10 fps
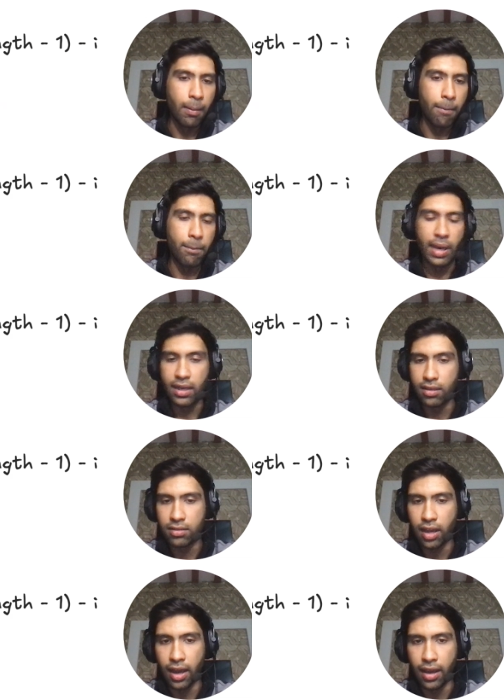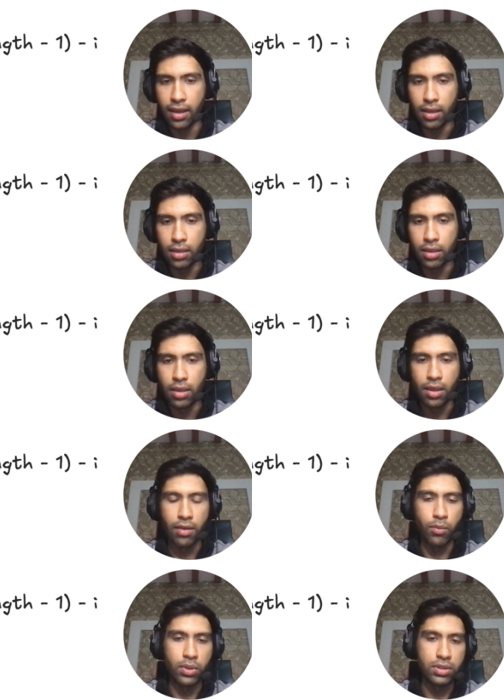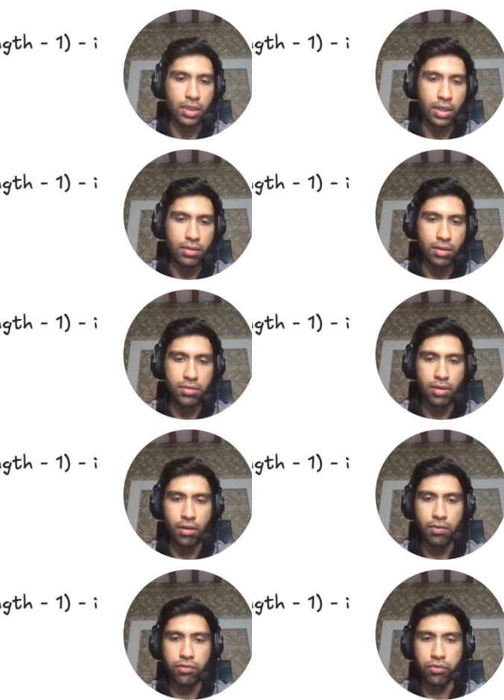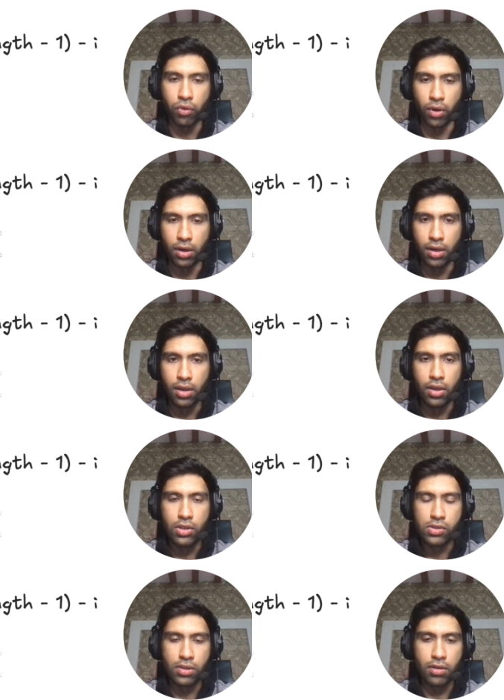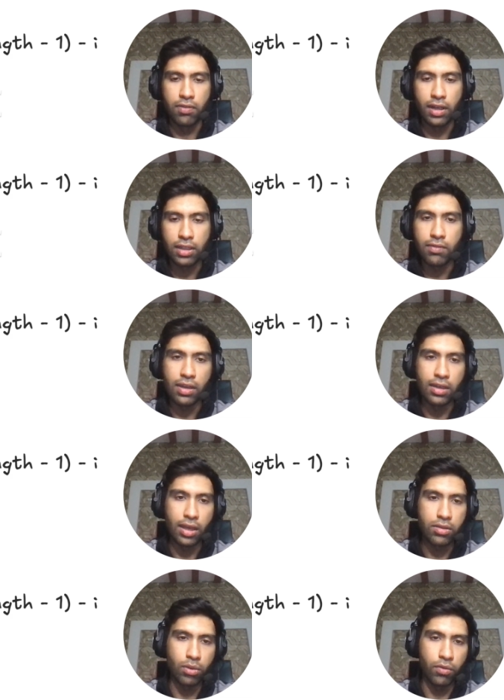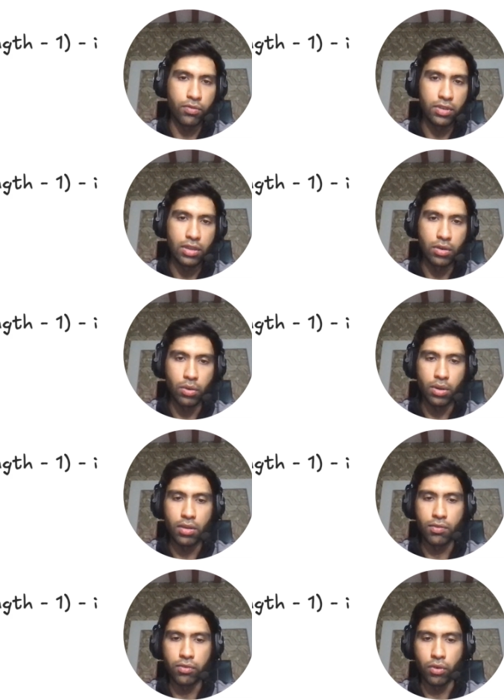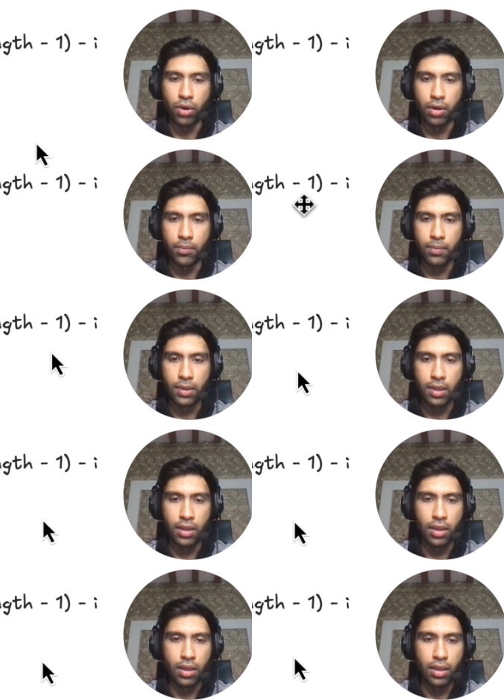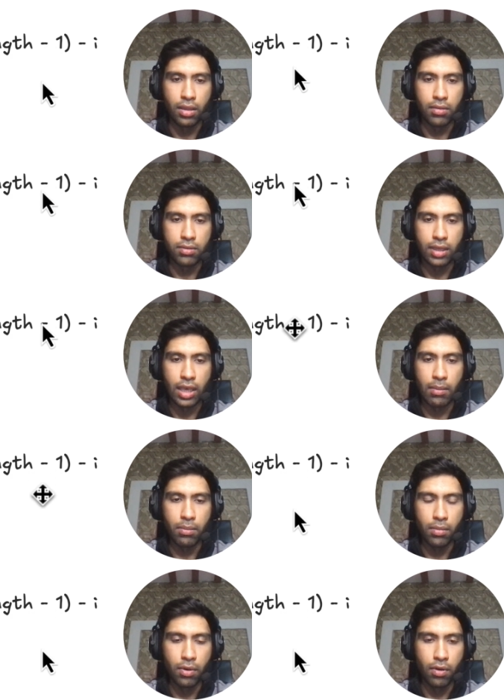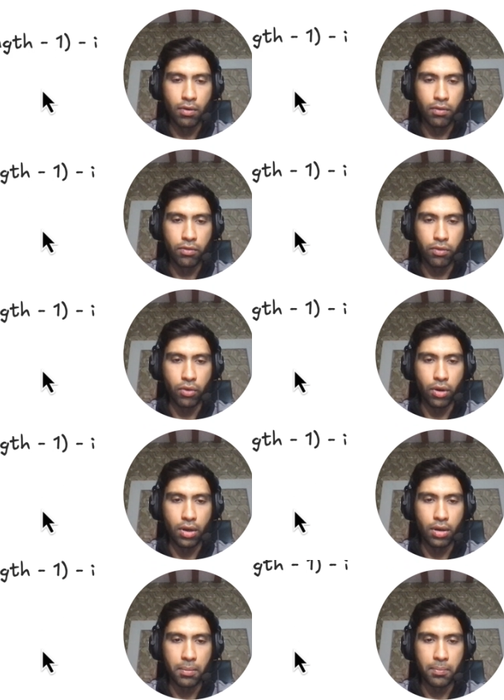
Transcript: minus I, which is itself 4. So the reflective index of 0 is 4. Same for